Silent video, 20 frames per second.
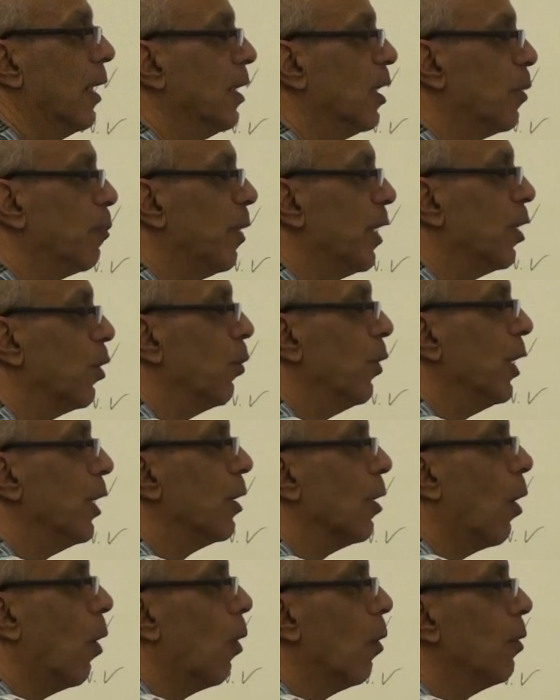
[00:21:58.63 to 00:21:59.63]
is
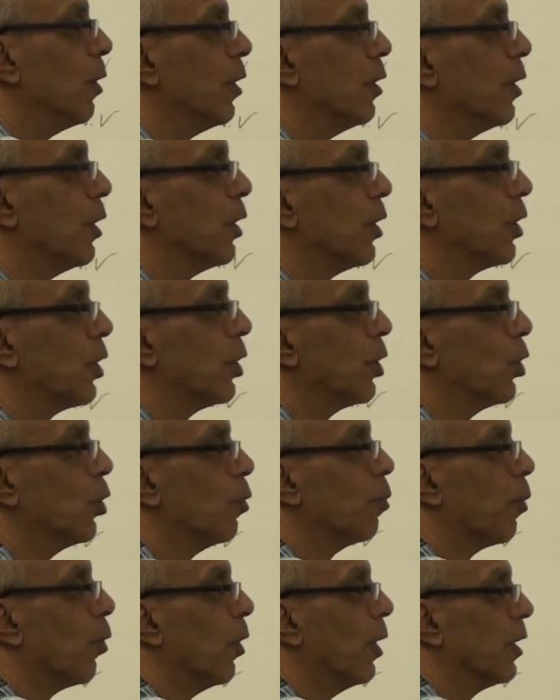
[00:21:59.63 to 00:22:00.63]
between only these 2
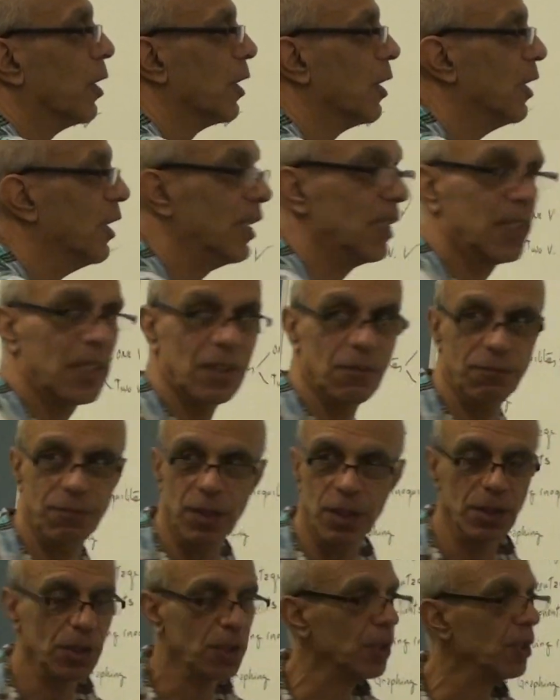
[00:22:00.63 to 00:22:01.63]
points, this is a
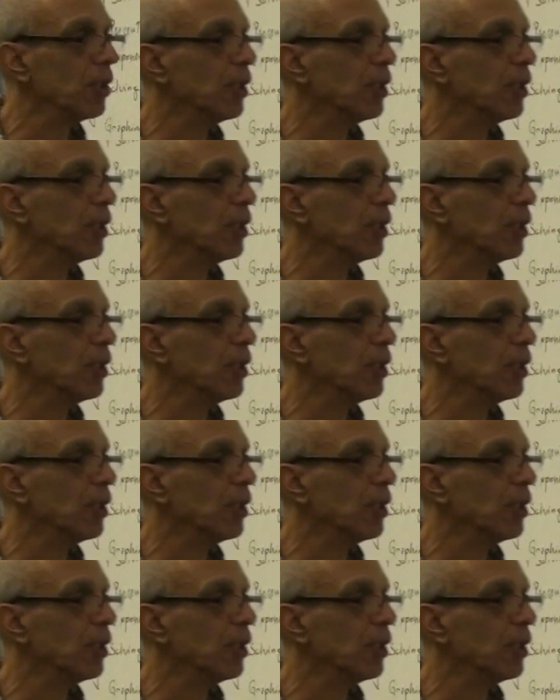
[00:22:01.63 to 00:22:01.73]
function